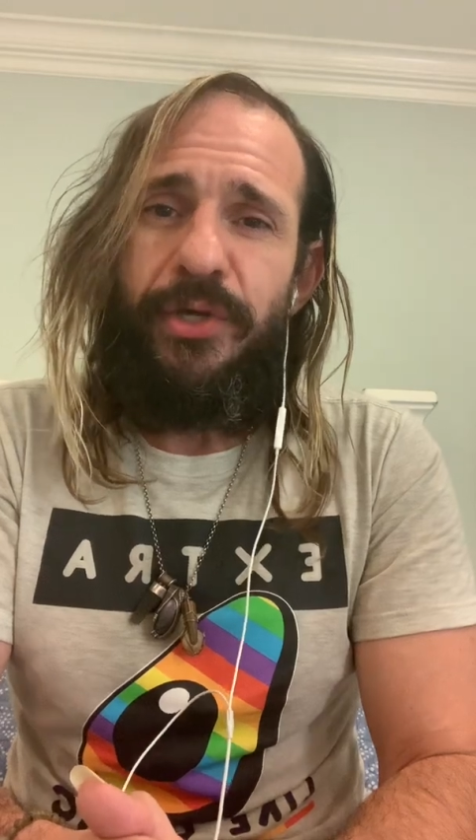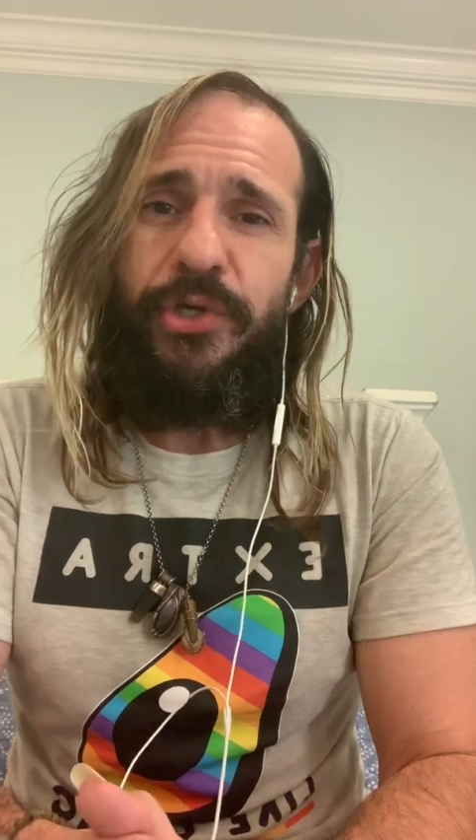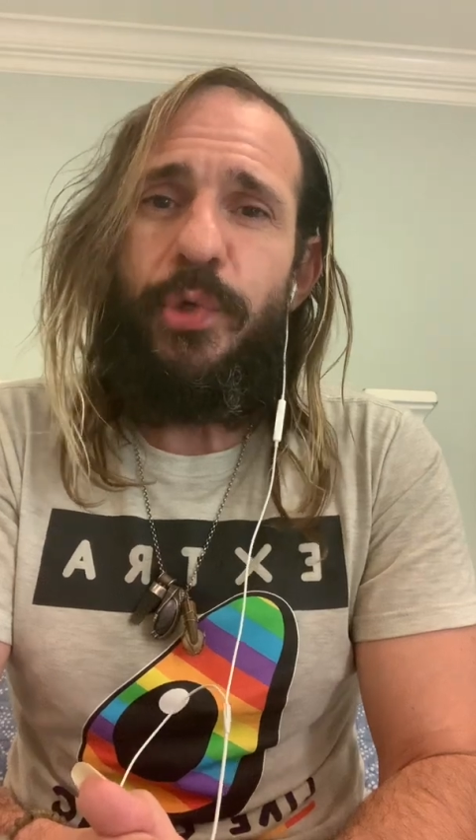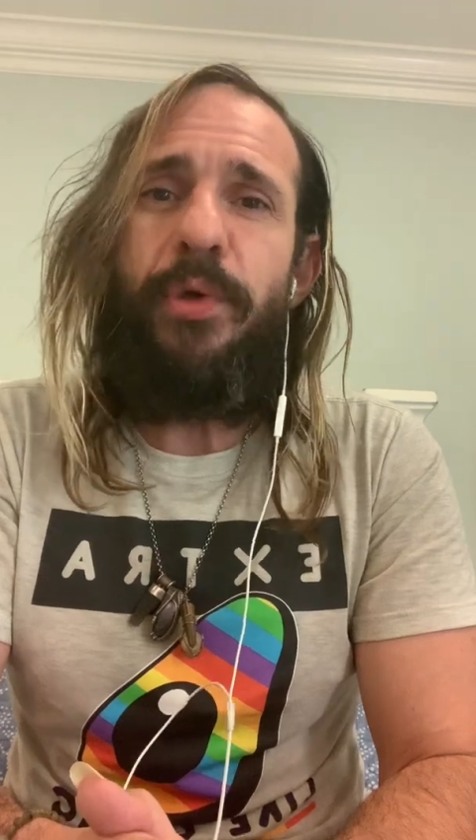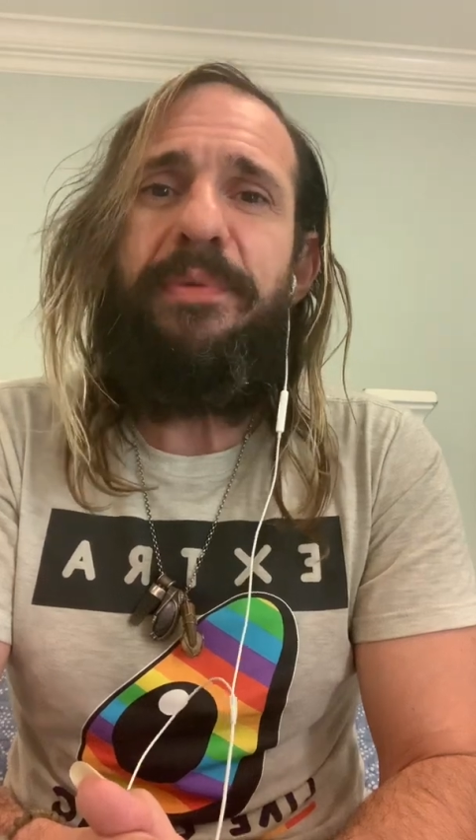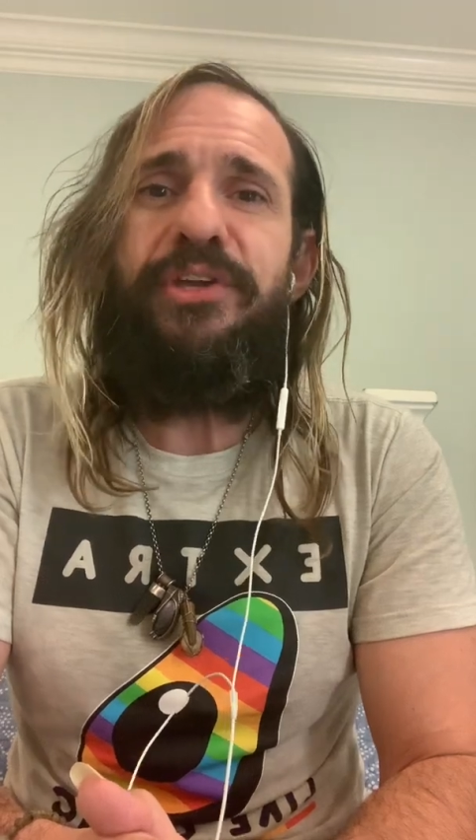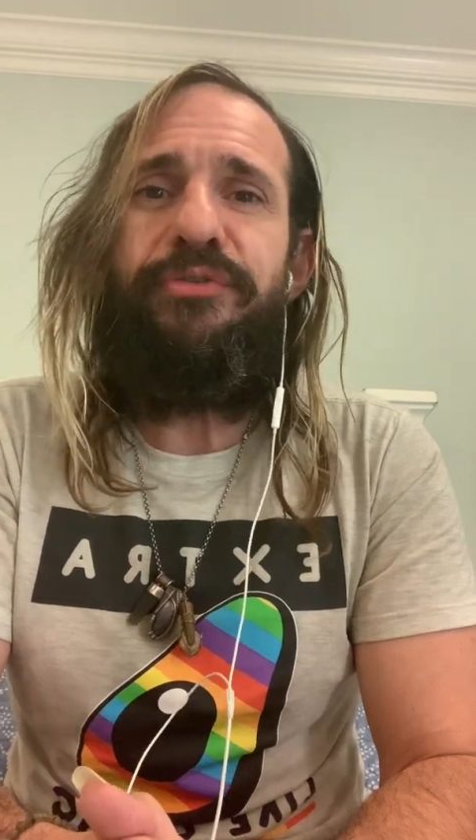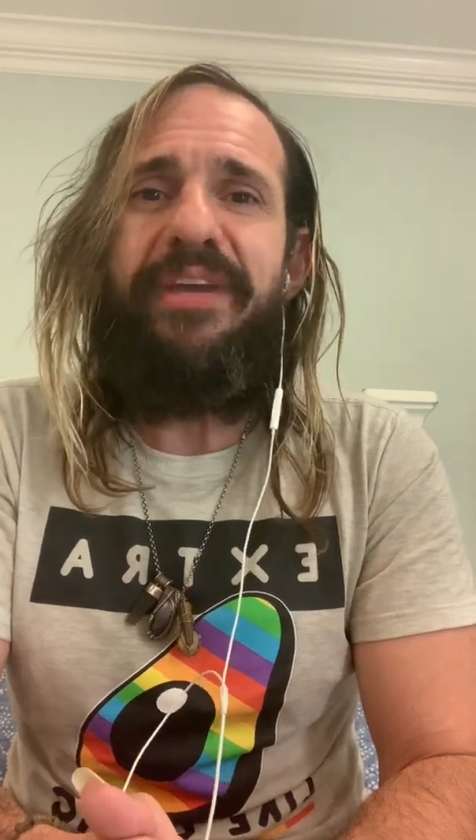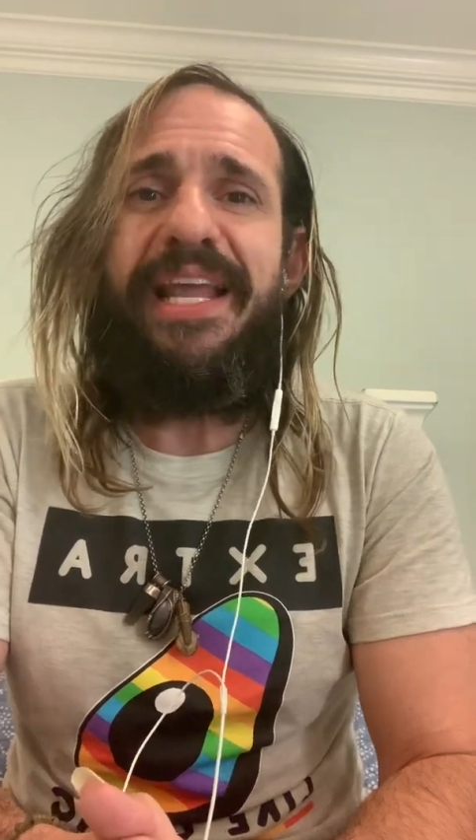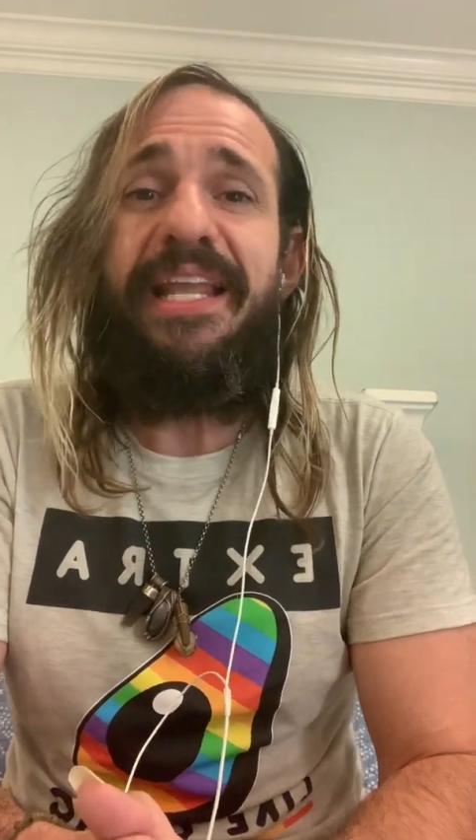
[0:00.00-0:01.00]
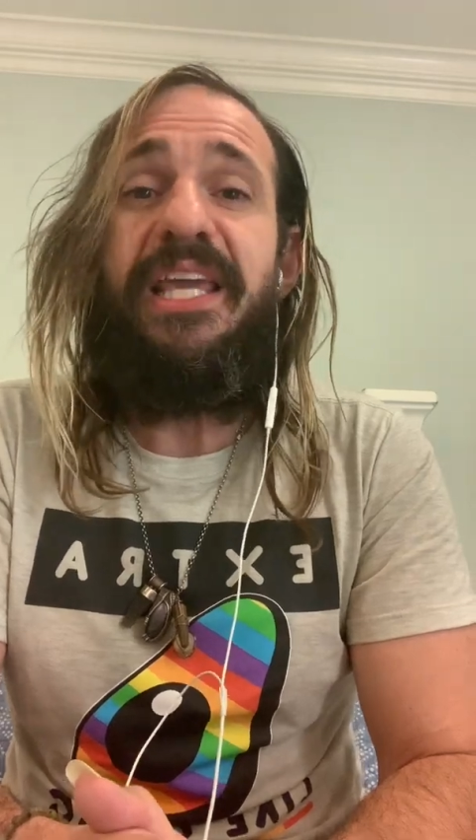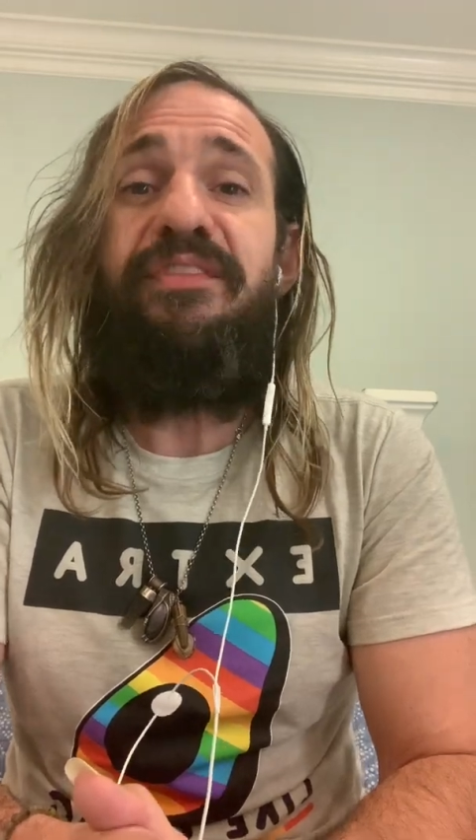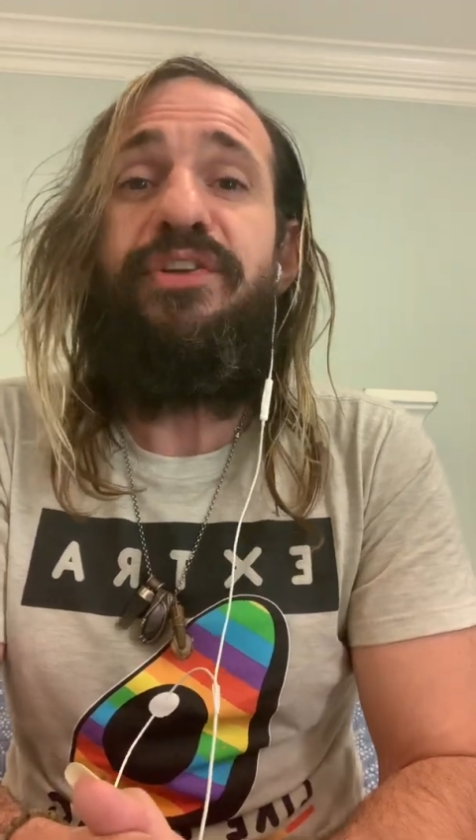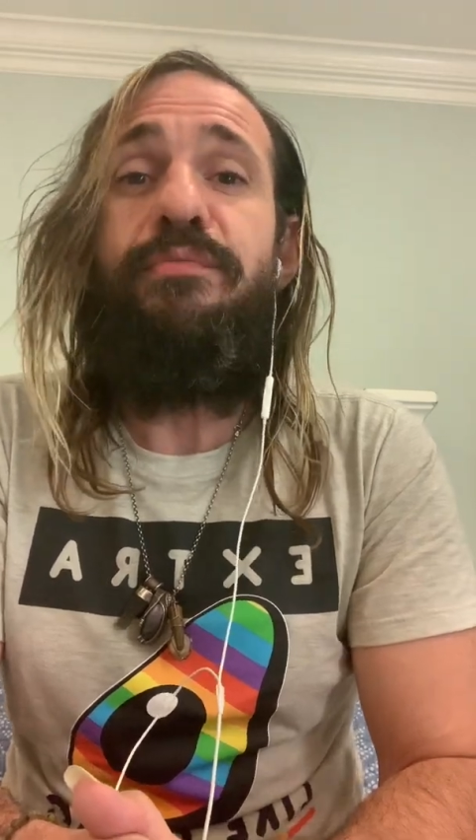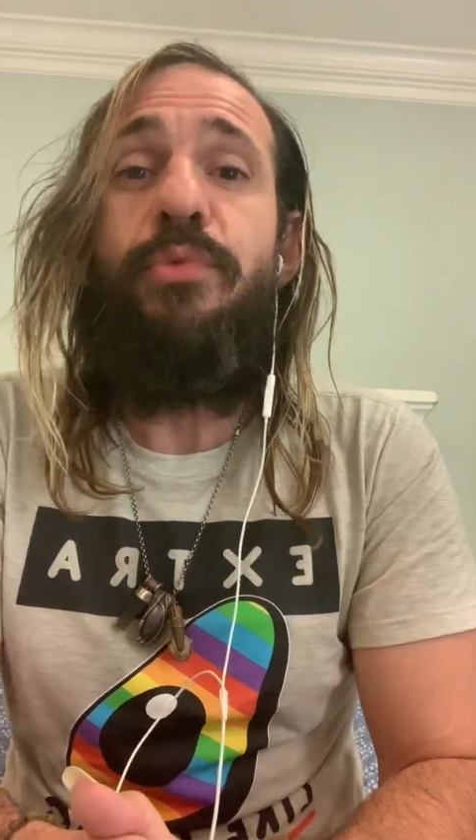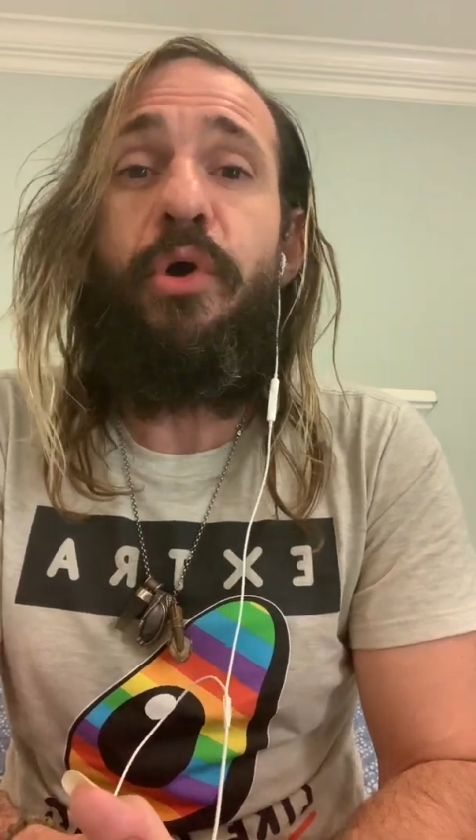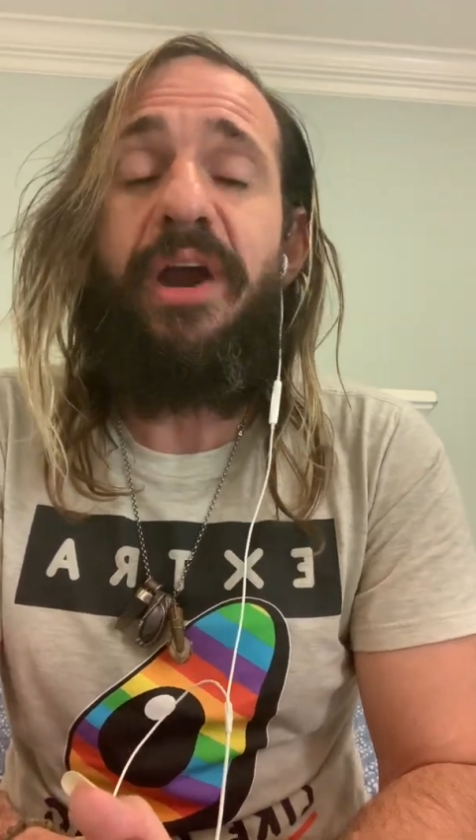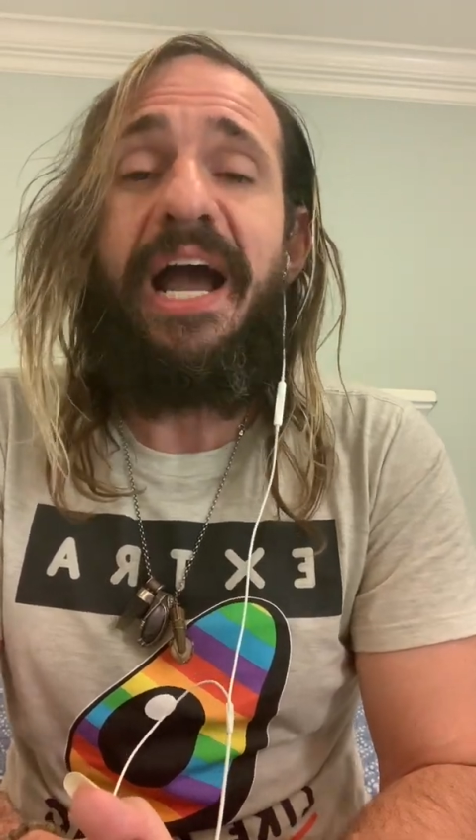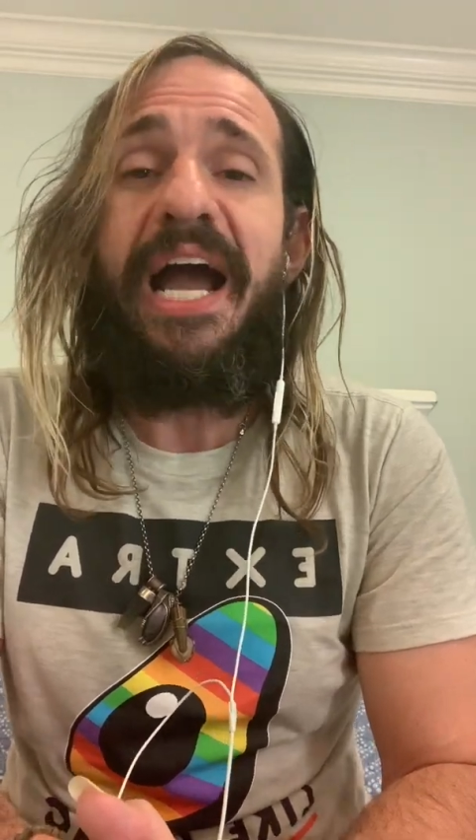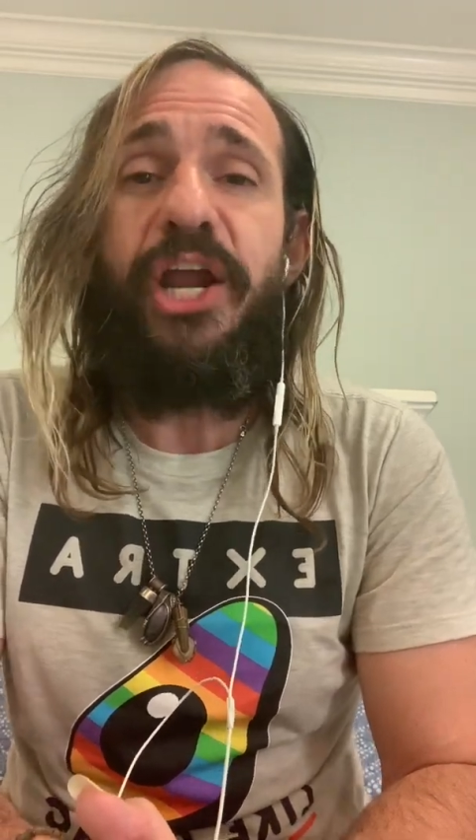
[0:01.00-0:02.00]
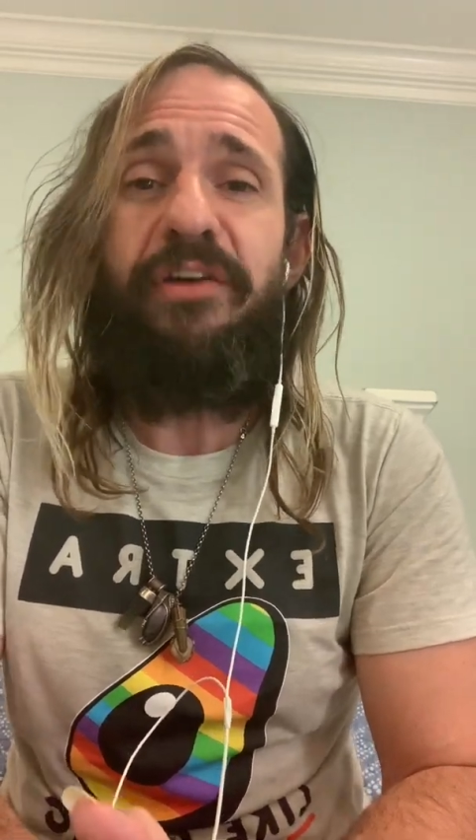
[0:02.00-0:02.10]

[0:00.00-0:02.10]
you will be creating even more higher